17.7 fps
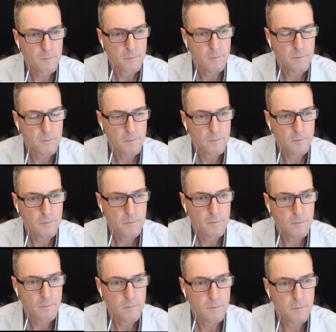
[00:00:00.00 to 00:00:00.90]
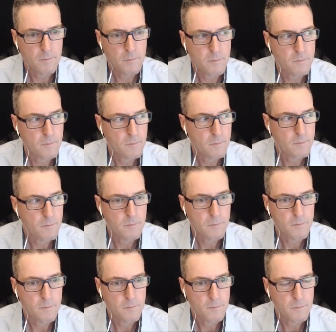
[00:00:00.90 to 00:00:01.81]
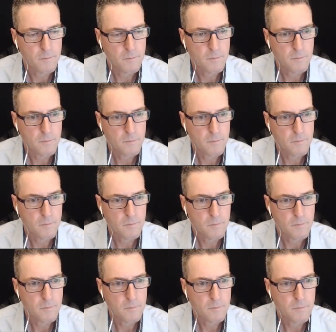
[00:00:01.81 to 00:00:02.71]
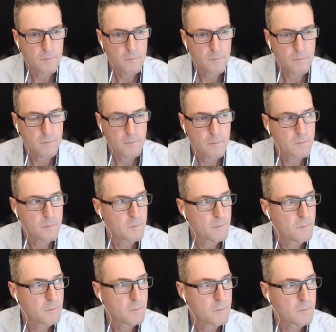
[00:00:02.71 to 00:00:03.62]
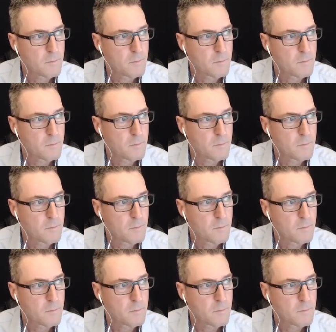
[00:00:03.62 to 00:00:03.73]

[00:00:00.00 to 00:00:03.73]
[no speech]